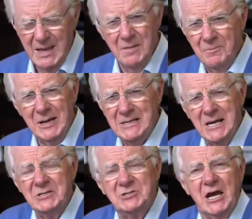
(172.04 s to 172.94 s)
But it
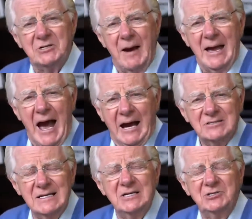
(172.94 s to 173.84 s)
didn't change by
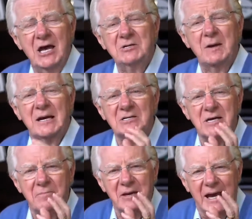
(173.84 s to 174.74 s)
accident. It changed because
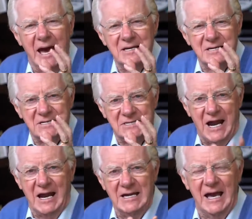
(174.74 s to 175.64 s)
I began to
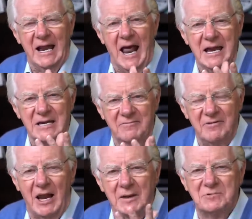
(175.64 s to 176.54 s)
study and I
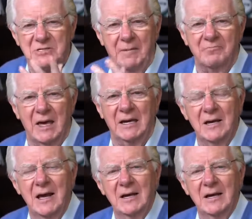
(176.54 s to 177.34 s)
developed something